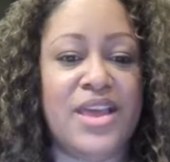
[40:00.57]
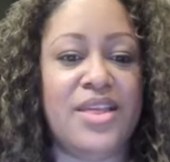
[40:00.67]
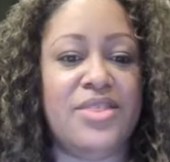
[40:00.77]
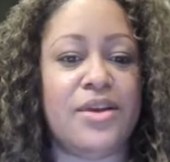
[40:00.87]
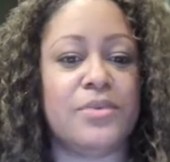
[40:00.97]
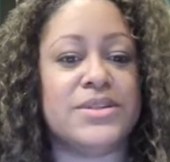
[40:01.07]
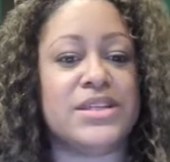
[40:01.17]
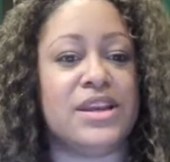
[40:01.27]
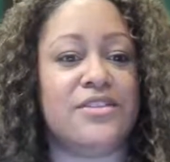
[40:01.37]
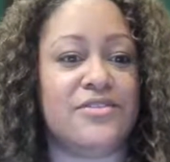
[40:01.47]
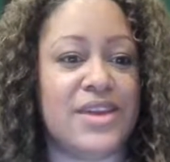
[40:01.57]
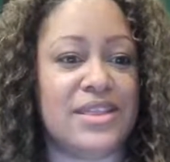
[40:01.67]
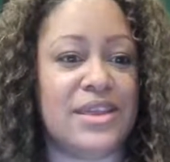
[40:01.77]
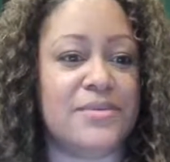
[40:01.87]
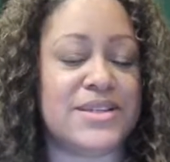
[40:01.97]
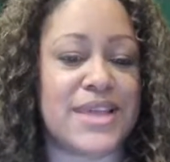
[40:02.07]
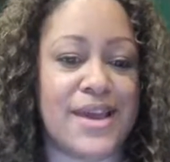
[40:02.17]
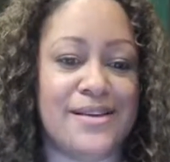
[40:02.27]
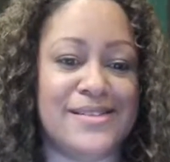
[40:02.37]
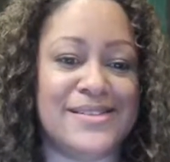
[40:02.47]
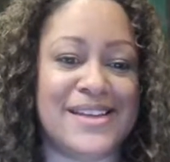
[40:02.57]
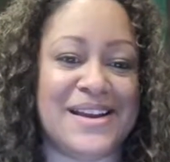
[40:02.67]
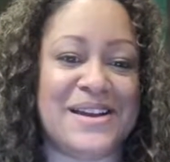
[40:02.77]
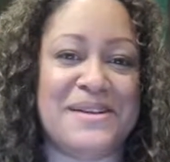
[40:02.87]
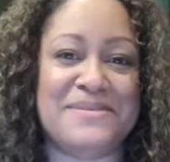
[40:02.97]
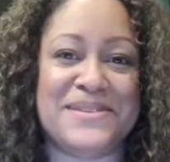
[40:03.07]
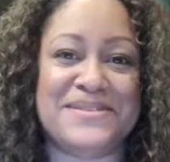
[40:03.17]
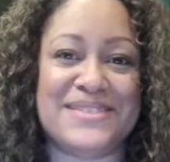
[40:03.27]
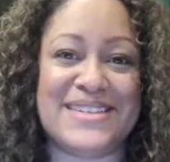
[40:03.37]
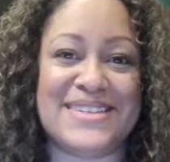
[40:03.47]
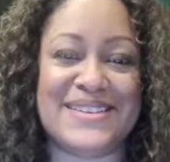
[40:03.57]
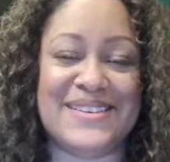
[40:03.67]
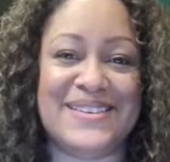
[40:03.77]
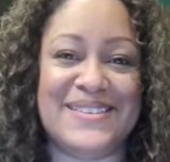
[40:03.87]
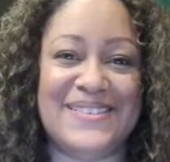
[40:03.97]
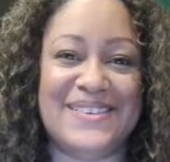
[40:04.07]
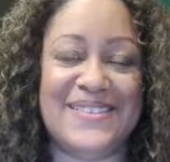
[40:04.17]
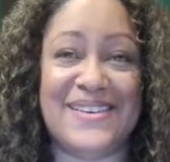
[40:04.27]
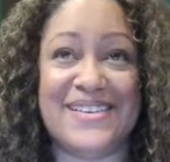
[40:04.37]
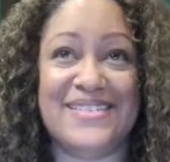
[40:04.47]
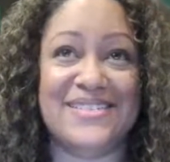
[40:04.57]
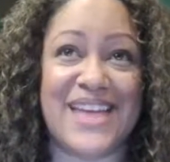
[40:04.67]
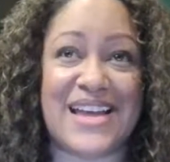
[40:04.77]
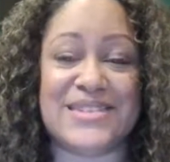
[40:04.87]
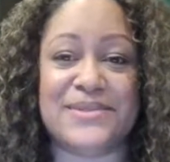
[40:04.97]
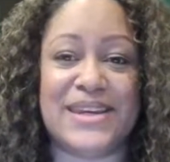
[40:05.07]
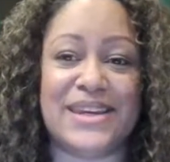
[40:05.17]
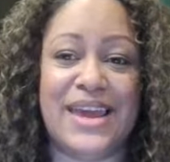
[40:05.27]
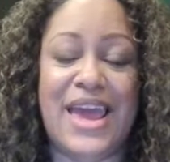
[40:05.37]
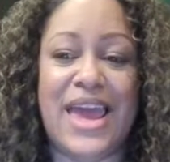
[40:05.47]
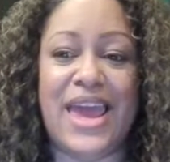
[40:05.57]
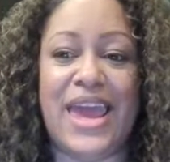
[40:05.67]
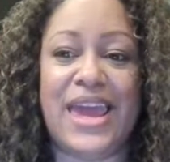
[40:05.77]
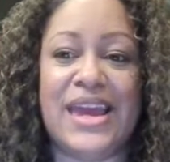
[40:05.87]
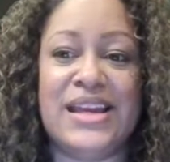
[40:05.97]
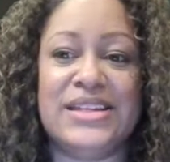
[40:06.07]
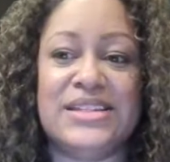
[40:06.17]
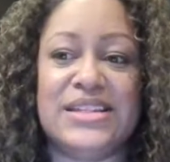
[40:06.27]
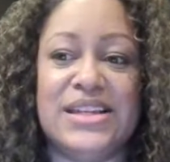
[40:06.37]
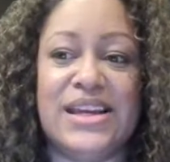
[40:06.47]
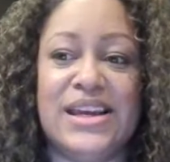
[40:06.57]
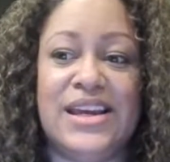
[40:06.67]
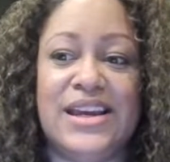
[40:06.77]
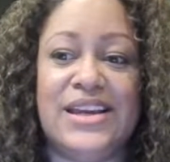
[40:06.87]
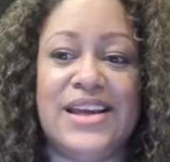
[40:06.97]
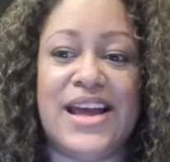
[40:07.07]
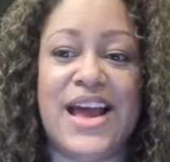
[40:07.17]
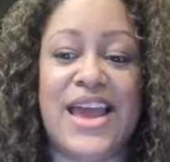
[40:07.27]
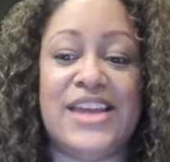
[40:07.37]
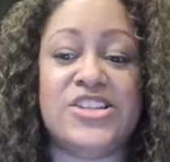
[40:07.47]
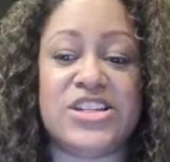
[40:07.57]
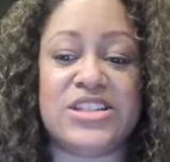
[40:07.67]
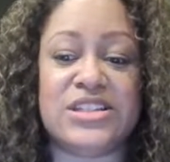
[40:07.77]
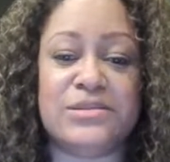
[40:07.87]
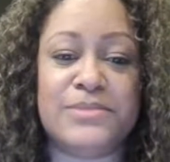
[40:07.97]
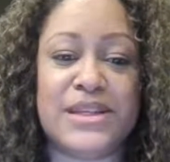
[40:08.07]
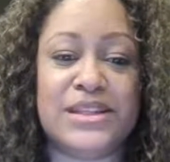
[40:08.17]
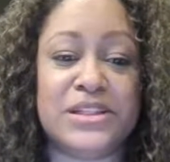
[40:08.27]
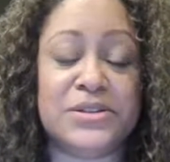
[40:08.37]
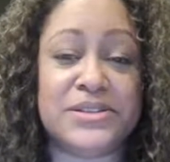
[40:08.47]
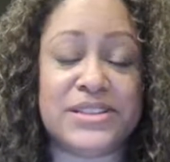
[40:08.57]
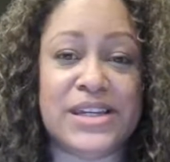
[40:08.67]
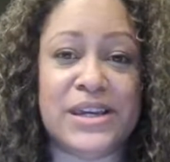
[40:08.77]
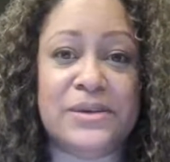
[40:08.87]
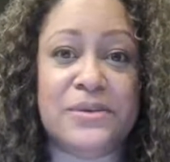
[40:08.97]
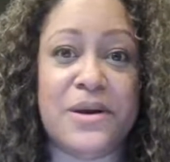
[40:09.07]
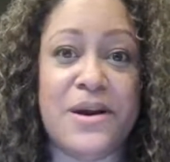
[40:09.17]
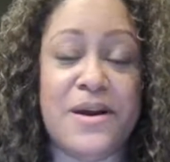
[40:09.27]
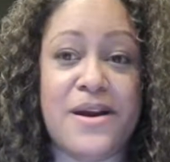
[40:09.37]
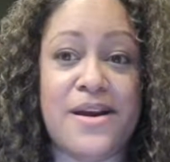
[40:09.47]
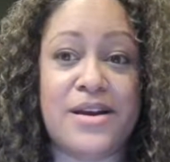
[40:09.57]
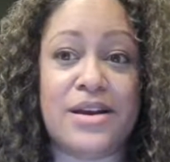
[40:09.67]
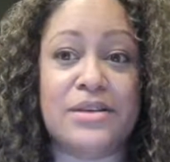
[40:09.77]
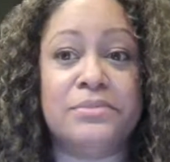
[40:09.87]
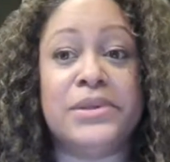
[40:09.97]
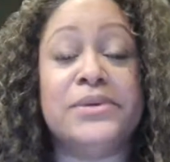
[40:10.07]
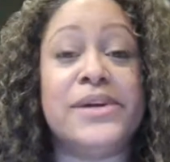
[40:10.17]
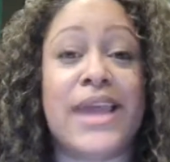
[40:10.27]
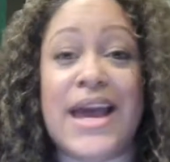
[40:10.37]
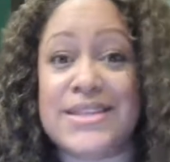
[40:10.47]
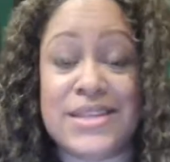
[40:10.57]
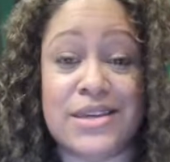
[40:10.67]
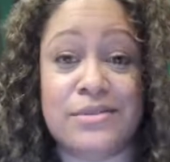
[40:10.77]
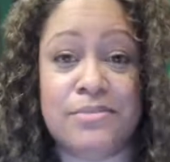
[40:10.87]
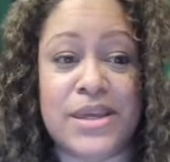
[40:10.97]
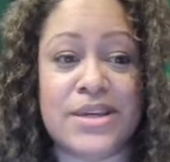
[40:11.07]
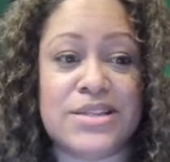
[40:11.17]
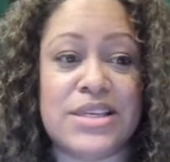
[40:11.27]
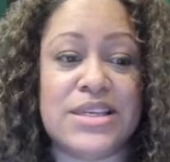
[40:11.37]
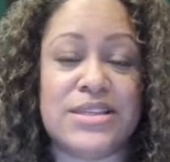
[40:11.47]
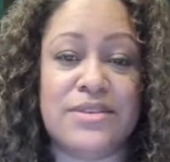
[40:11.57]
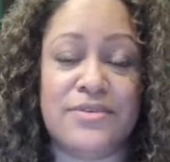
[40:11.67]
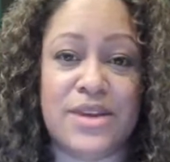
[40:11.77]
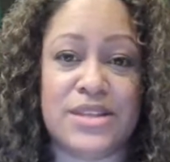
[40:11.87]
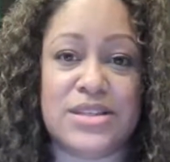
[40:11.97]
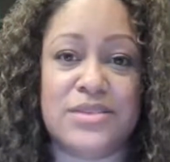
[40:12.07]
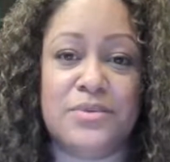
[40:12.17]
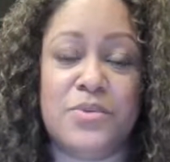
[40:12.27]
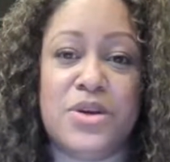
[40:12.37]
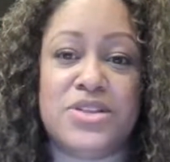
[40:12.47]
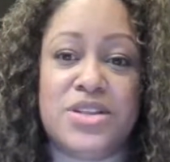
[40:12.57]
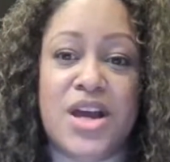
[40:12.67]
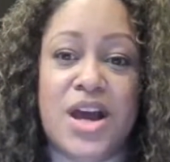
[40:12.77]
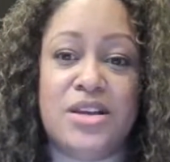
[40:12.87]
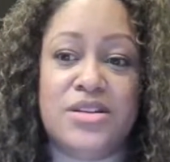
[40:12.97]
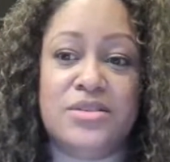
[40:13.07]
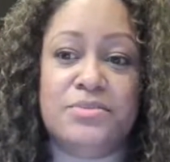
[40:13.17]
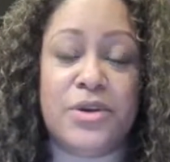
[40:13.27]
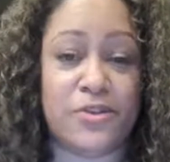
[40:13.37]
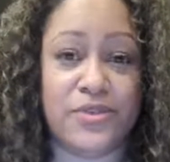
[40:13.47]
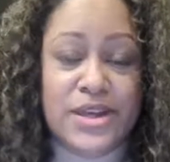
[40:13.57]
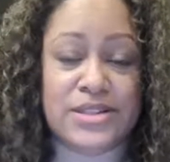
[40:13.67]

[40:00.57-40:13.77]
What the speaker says: There was an event that was held a couple of weeks ago or last week, and a gentleman literally blew a gasket because his event was not perfect.